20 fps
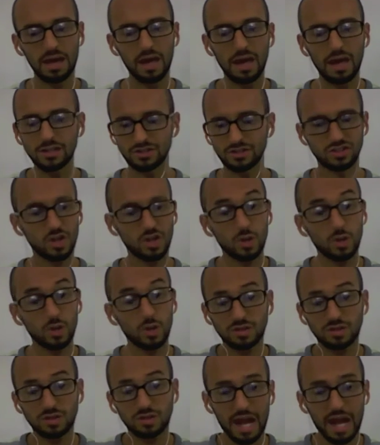Just don't
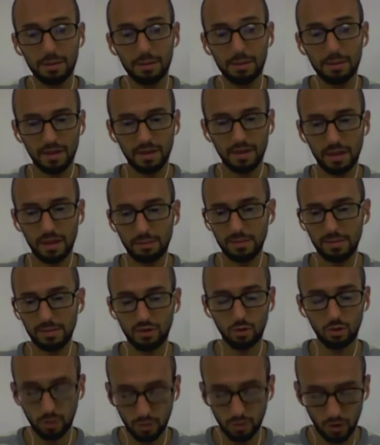stop. I mean, you
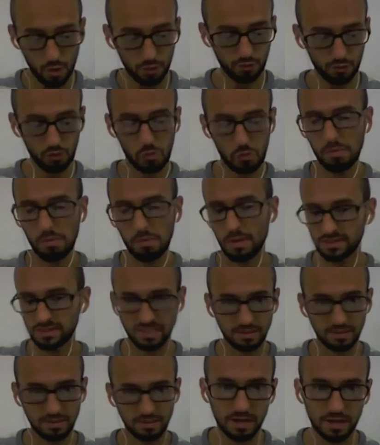will go through months
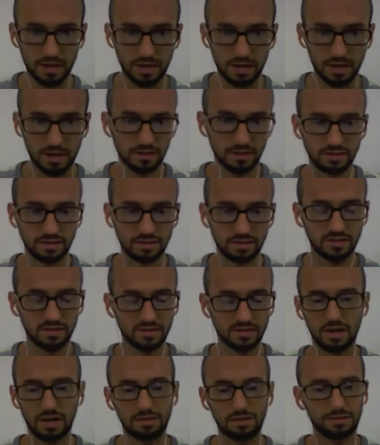upon months
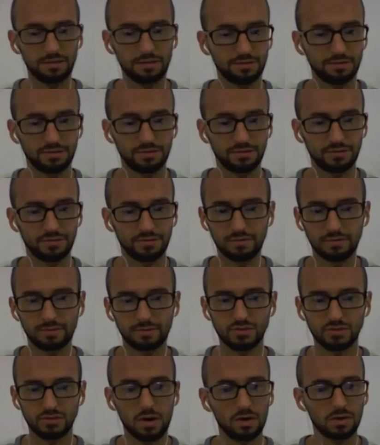of
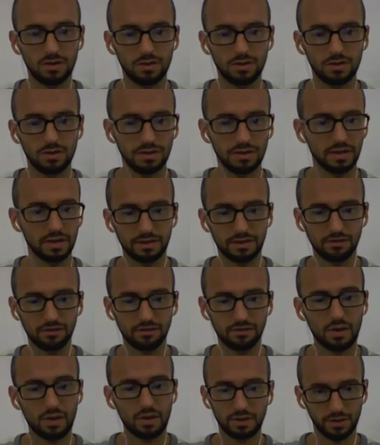struggle and
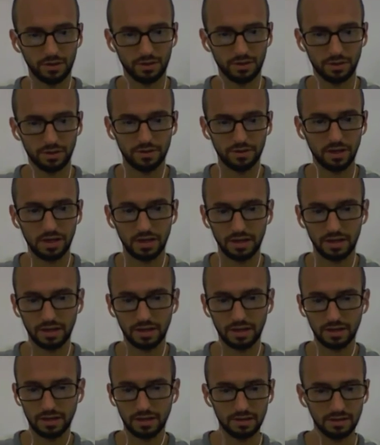trying to learn,
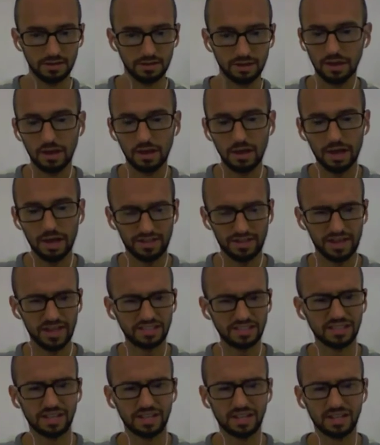and I think I
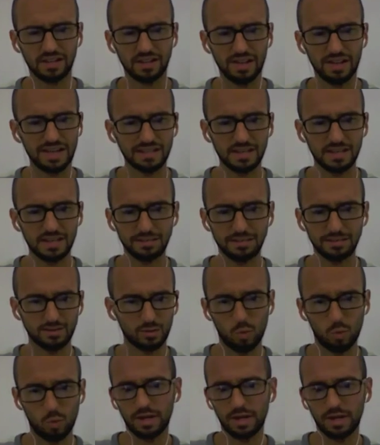said in the last episode,
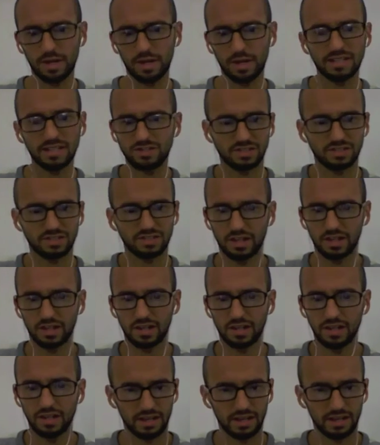one day it's just going to
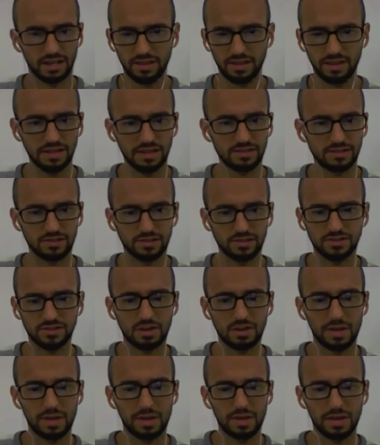click and things are going to start
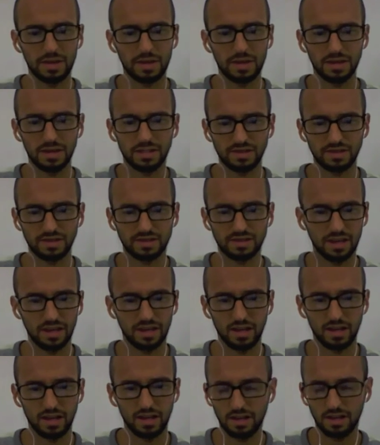making sense,
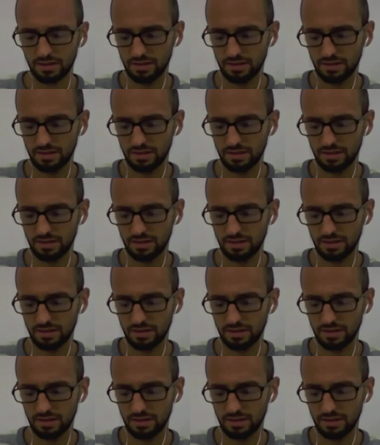and